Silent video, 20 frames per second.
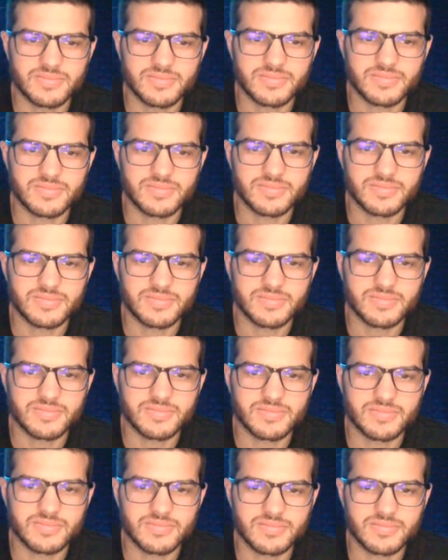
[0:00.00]

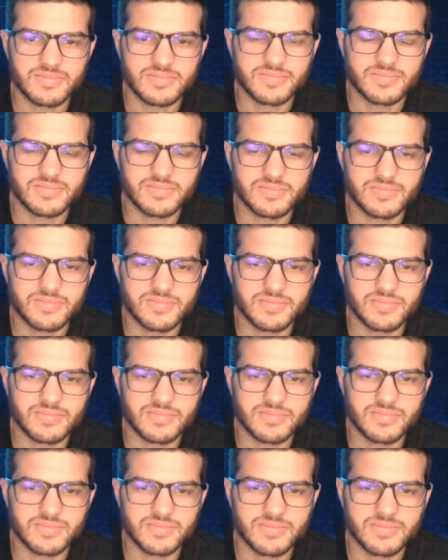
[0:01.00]

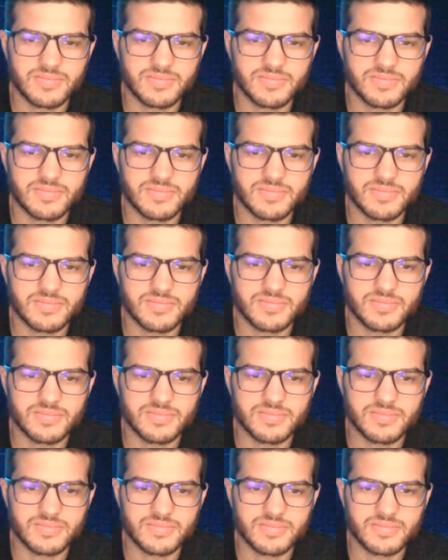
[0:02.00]

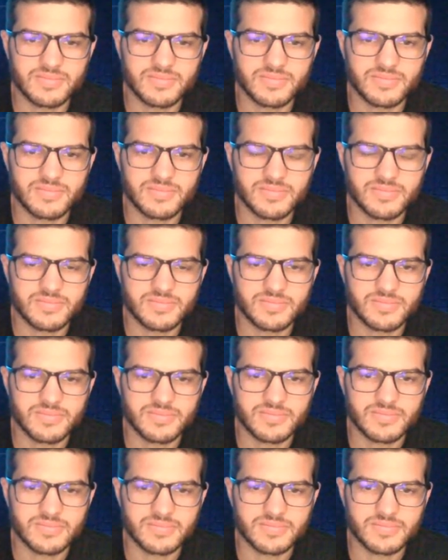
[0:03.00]

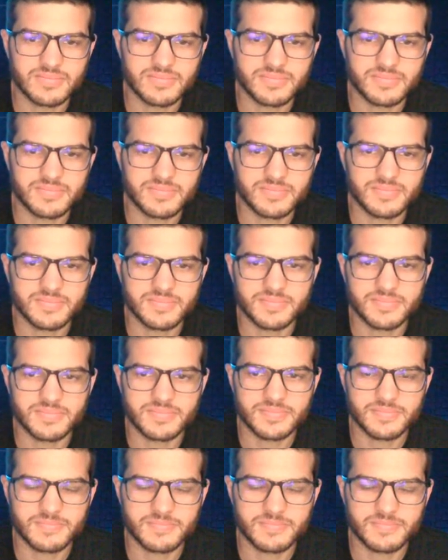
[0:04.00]
No words are spoken by the person on screen.